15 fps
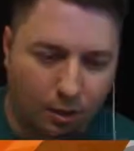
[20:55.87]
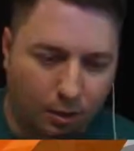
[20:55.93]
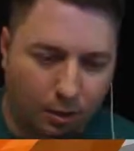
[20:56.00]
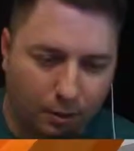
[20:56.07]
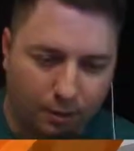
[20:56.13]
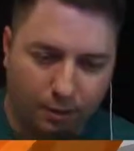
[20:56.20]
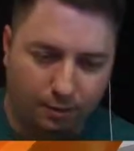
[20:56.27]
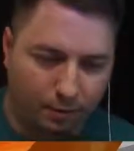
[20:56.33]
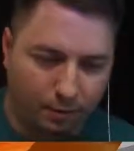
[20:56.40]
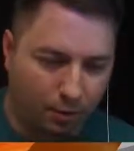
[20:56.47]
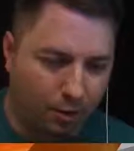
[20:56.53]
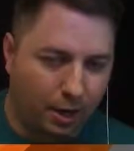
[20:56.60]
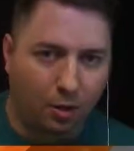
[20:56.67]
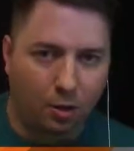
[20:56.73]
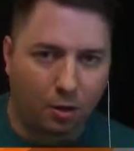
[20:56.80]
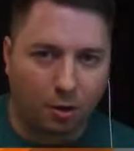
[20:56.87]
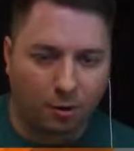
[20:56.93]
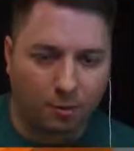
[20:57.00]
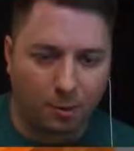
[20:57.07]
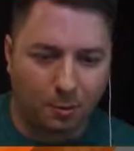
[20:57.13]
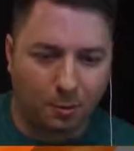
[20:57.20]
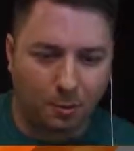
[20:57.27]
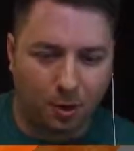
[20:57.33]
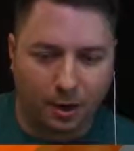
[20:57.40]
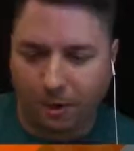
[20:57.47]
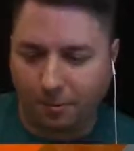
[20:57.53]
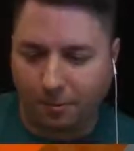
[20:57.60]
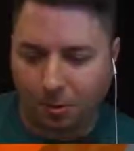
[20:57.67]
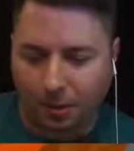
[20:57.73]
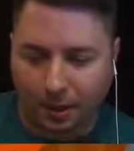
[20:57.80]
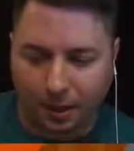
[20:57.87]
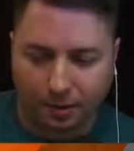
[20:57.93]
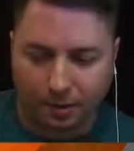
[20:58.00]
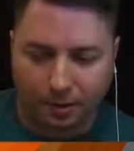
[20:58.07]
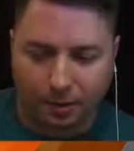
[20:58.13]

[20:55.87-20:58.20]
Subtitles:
Considering how long it's been running, I've only got